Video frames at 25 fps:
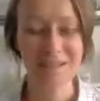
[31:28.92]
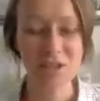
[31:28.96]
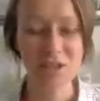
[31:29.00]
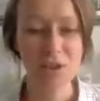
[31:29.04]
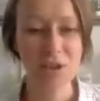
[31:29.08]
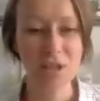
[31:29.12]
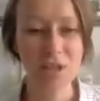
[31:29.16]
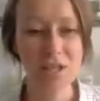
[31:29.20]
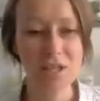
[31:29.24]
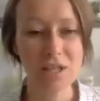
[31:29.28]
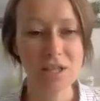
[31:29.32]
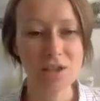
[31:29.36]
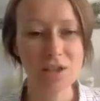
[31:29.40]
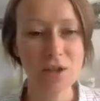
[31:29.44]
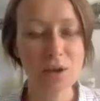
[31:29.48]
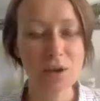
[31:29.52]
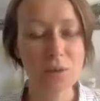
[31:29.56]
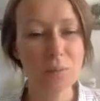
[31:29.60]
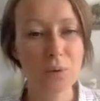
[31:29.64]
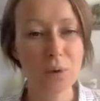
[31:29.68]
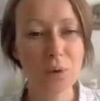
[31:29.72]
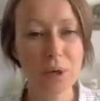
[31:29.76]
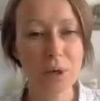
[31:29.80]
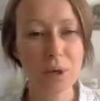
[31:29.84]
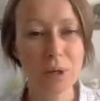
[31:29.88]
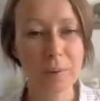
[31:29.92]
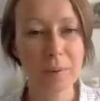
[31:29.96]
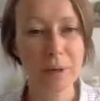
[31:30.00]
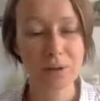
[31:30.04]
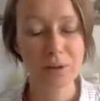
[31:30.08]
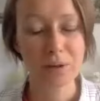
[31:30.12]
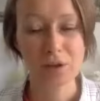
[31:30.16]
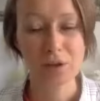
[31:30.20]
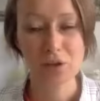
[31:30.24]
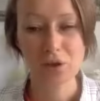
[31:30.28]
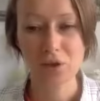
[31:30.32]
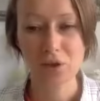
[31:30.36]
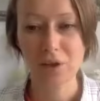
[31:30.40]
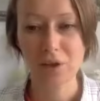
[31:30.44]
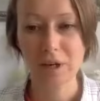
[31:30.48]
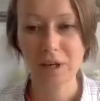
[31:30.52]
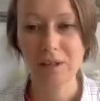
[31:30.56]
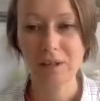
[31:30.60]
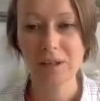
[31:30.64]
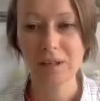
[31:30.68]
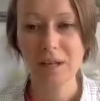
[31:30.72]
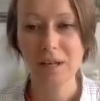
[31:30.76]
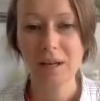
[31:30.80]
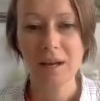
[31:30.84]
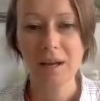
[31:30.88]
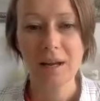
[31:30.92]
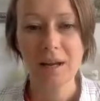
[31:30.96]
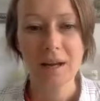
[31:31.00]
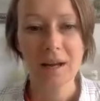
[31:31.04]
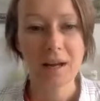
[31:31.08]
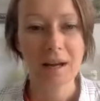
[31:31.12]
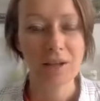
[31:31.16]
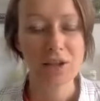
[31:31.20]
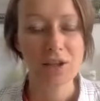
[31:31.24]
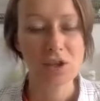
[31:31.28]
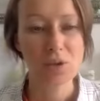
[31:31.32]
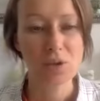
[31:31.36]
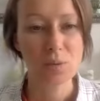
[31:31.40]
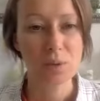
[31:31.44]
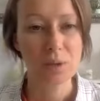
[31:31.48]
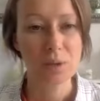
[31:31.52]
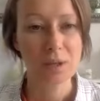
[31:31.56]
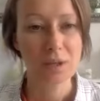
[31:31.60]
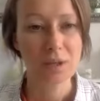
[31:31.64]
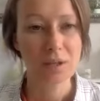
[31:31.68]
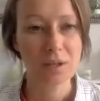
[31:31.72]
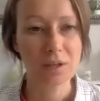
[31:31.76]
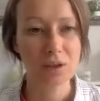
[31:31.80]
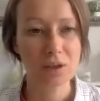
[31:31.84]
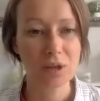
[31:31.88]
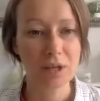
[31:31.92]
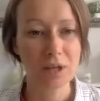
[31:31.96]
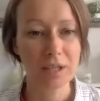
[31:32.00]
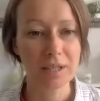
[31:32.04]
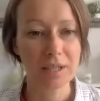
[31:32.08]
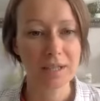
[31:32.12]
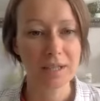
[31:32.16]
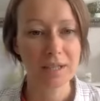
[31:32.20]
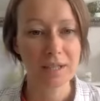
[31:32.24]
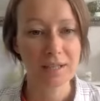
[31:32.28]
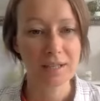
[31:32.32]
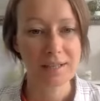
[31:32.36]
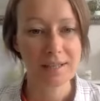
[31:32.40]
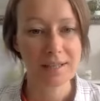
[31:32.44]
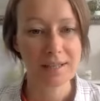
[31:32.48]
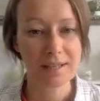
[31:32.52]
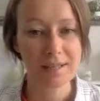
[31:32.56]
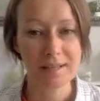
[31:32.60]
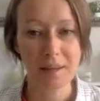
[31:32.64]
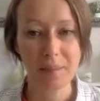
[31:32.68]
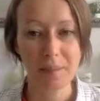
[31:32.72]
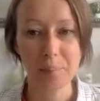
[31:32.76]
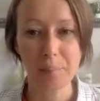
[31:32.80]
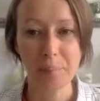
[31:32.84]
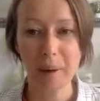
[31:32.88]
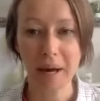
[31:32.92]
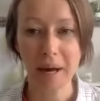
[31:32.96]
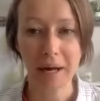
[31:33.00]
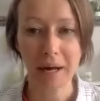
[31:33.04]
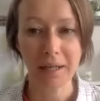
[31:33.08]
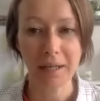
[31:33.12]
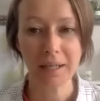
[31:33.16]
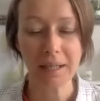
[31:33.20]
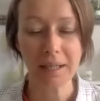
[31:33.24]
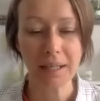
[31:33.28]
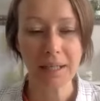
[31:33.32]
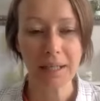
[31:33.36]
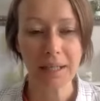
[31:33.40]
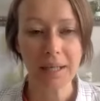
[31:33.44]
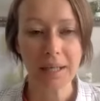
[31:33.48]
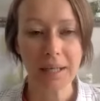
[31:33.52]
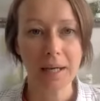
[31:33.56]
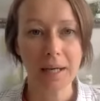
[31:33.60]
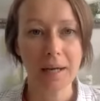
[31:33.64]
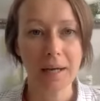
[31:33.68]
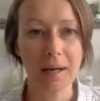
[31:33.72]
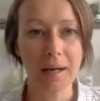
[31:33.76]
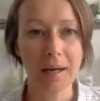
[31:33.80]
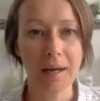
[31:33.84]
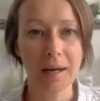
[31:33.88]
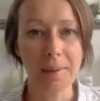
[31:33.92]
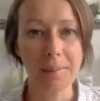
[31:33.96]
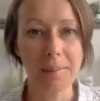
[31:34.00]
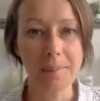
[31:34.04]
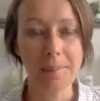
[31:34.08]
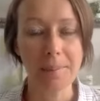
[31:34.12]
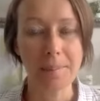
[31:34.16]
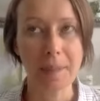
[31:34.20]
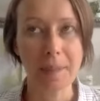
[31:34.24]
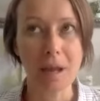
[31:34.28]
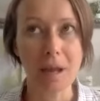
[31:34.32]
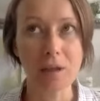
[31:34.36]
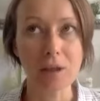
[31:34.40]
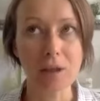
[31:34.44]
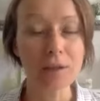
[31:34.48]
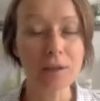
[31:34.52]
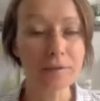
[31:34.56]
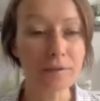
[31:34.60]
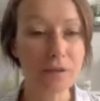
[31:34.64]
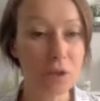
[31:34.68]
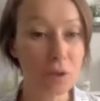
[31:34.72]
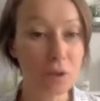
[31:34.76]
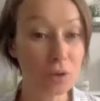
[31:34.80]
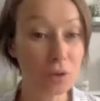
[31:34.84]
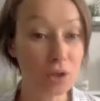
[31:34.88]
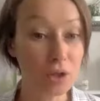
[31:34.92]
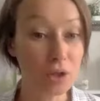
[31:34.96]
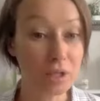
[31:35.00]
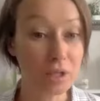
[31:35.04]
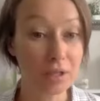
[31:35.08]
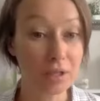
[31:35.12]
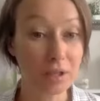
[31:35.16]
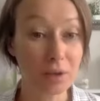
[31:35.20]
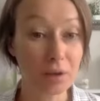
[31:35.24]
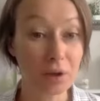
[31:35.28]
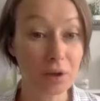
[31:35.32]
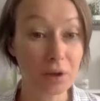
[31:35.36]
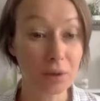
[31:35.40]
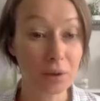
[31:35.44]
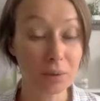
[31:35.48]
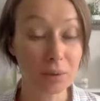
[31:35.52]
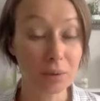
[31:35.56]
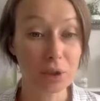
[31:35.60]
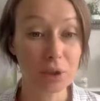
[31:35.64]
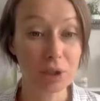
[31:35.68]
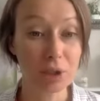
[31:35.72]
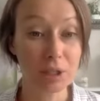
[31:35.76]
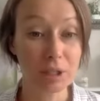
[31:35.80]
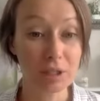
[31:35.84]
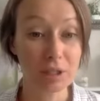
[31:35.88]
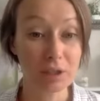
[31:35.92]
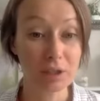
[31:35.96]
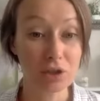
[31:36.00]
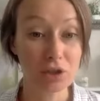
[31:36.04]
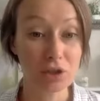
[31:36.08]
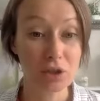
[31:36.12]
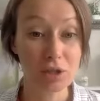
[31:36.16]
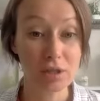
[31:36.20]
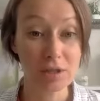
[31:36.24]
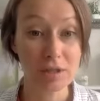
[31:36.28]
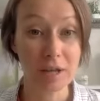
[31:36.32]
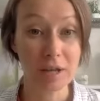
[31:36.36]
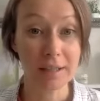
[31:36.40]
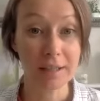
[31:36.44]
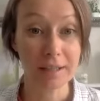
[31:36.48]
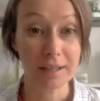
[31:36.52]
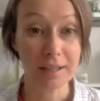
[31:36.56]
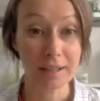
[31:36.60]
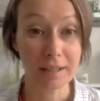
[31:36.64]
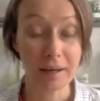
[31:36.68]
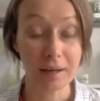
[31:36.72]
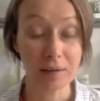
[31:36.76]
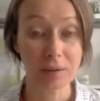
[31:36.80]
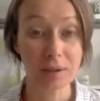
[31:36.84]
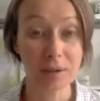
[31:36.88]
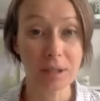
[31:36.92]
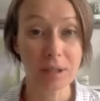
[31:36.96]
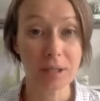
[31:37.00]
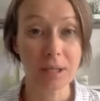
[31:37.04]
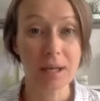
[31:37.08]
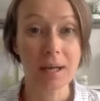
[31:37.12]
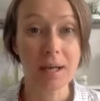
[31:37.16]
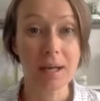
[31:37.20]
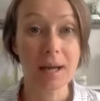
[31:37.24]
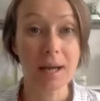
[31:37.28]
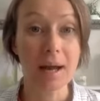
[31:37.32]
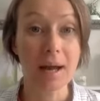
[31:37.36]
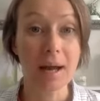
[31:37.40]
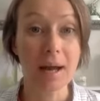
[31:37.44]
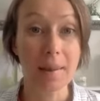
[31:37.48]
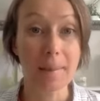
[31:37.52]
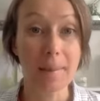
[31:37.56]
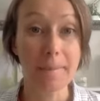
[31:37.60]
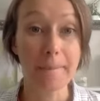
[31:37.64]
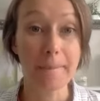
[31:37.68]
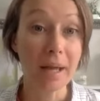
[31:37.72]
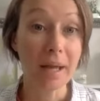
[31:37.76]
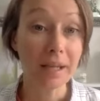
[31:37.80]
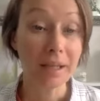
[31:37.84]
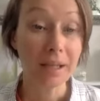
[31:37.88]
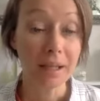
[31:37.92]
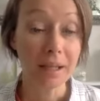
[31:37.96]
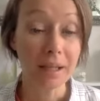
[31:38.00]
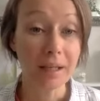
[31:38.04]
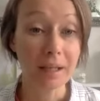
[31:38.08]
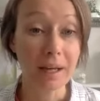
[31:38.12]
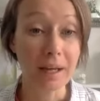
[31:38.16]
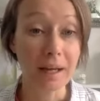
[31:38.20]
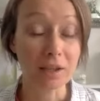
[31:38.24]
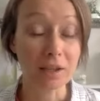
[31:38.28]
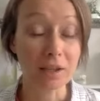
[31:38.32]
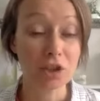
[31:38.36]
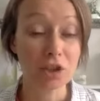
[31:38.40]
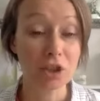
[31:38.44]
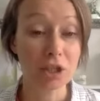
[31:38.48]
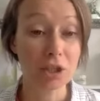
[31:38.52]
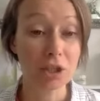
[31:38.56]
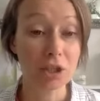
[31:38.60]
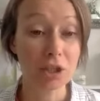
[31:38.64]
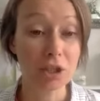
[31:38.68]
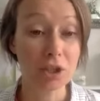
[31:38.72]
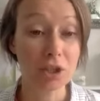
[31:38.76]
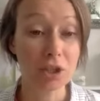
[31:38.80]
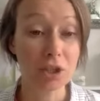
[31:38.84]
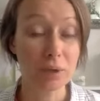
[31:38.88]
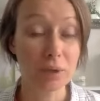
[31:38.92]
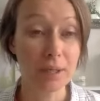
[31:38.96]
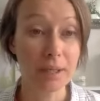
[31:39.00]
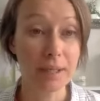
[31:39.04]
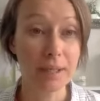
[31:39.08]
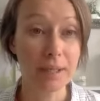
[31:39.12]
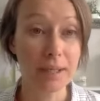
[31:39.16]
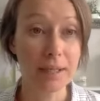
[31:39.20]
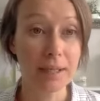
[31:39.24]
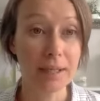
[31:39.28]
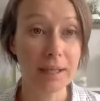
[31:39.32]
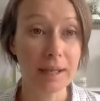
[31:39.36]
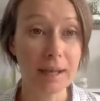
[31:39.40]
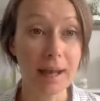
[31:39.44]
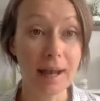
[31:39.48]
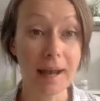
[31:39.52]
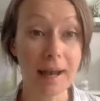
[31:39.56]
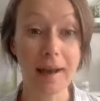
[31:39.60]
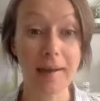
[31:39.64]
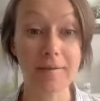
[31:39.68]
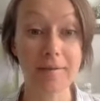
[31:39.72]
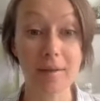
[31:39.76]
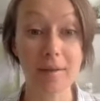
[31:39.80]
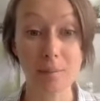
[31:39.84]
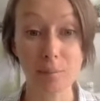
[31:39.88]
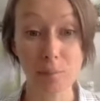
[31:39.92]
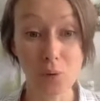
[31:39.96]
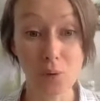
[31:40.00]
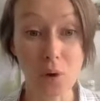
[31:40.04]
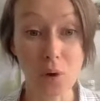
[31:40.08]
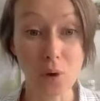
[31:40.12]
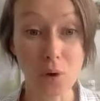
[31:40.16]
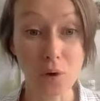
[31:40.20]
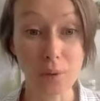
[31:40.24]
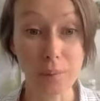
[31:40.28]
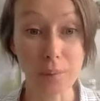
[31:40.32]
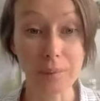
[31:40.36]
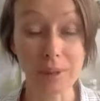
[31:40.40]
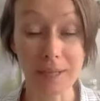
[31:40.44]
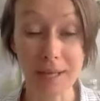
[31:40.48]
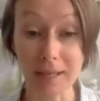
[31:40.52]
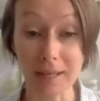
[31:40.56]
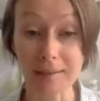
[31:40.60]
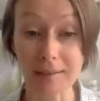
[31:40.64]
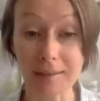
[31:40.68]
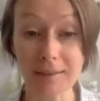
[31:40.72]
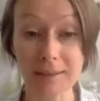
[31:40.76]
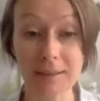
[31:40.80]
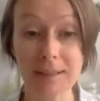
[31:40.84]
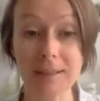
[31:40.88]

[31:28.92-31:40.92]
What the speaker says: So let's talk more about it, Jor'El. I just want to kind of take us a step back. A lot of coaches in our community, they're just starting out. Many actually don't really have a program yet.